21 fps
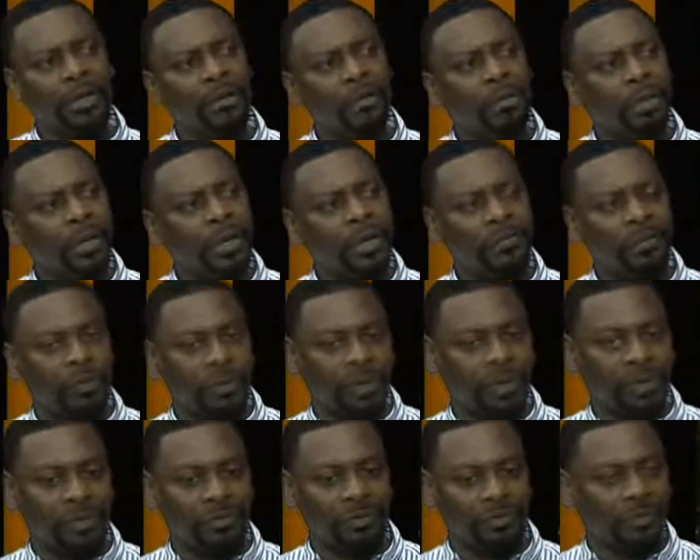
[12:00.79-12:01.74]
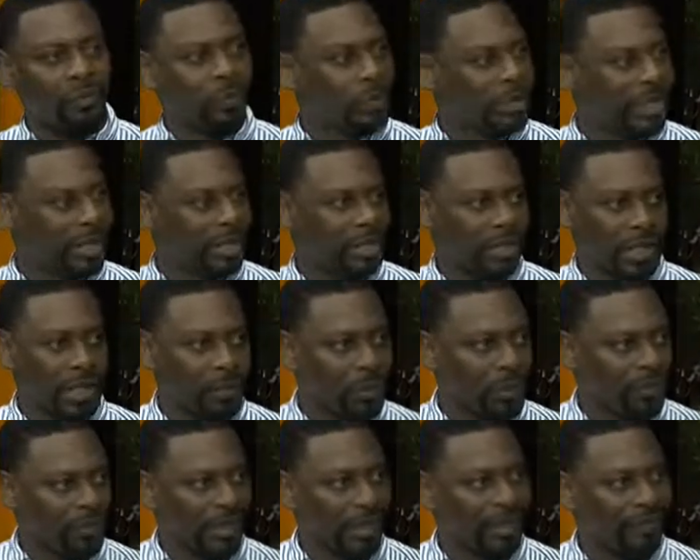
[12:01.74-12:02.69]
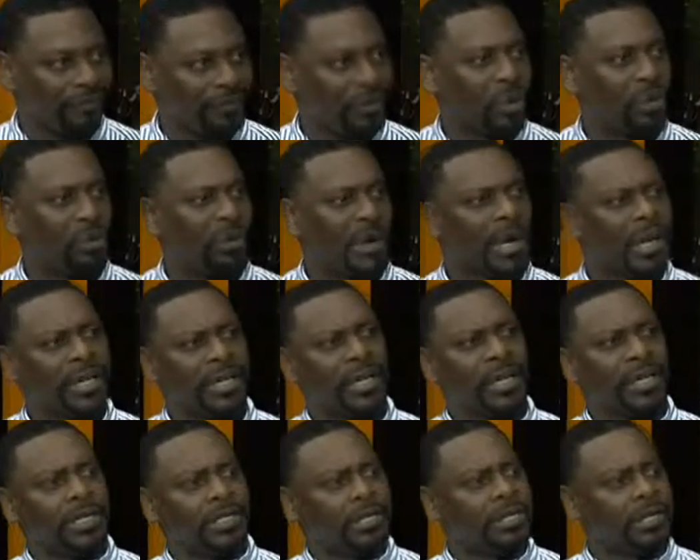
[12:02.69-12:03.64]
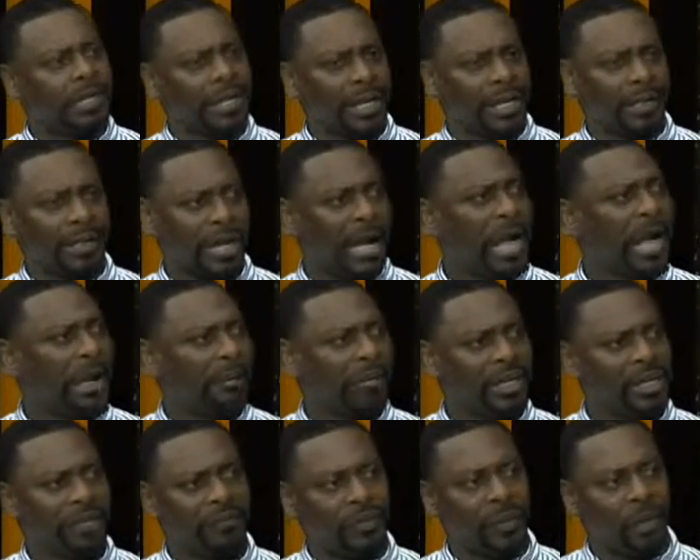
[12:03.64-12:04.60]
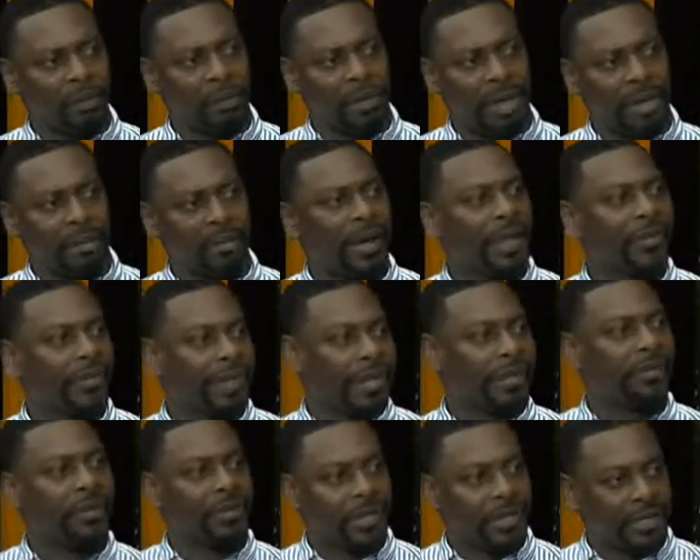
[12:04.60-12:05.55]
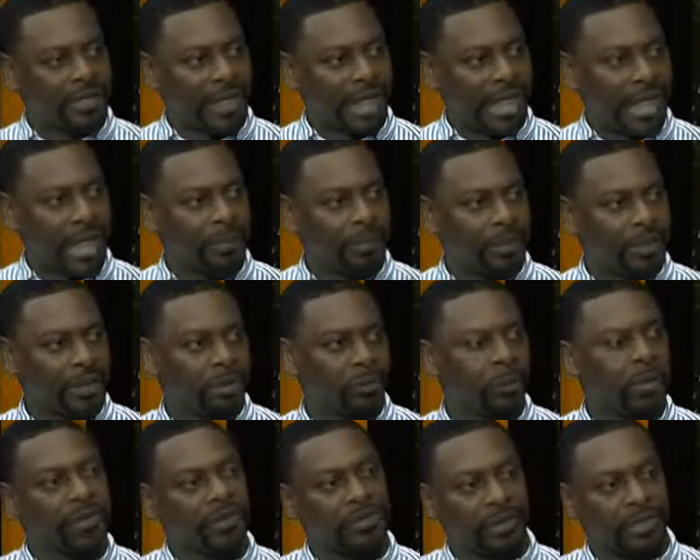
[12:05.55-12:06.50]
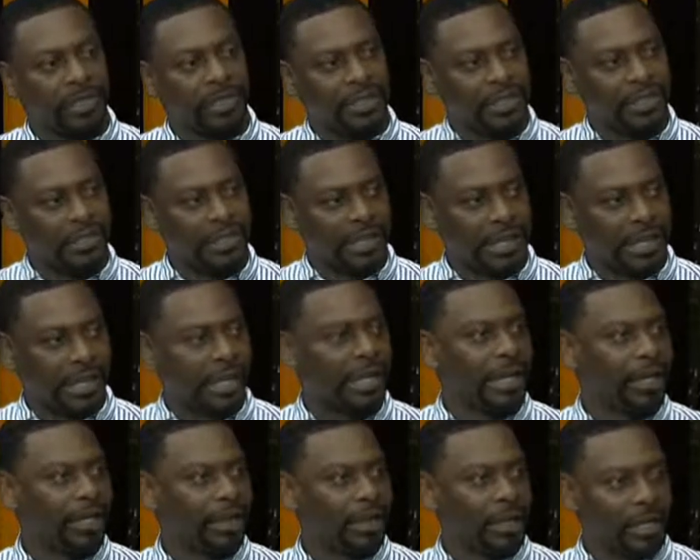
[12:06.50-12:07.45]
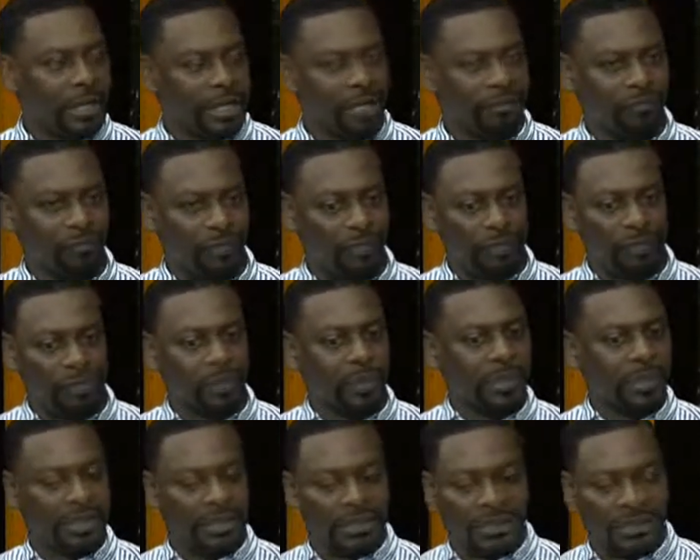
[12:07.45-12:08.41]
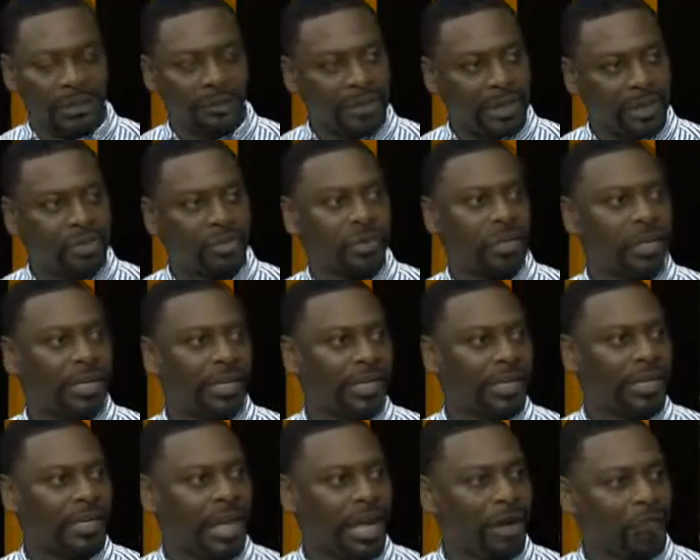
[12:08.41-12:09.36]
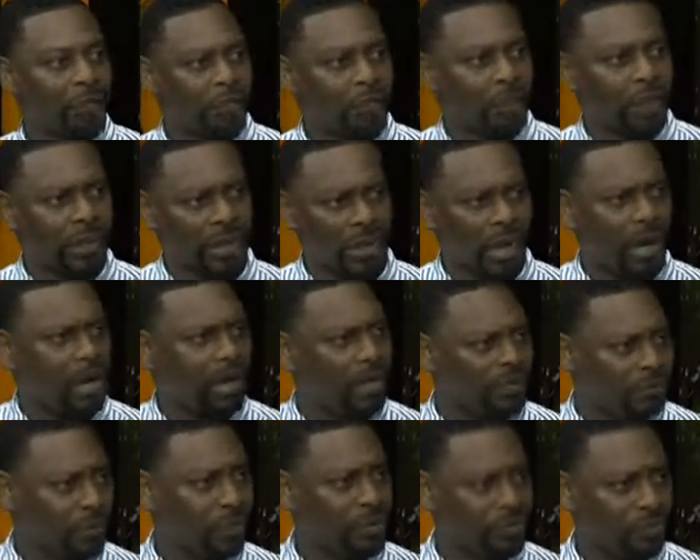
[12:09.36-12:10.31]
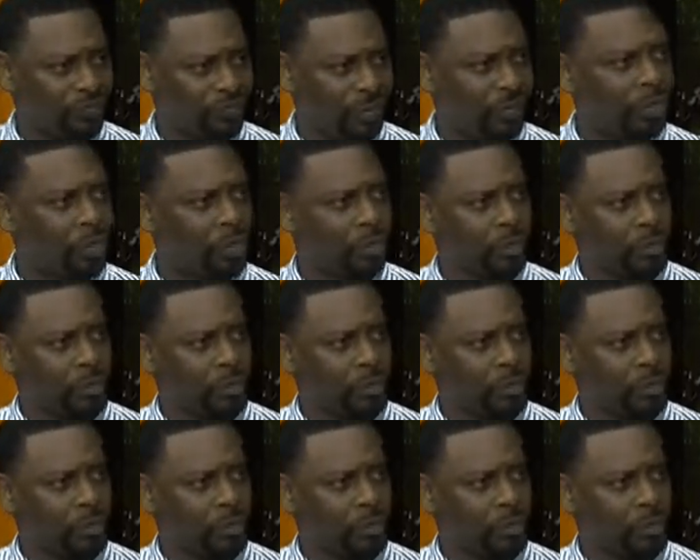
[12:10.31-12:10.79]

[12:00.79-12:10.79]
a brief, take a couple of seconds if you don't mind, just to kind of comment, if you don't mind, about the incident that happened here recently in Atlanta, between the administrator and the 911 call, from your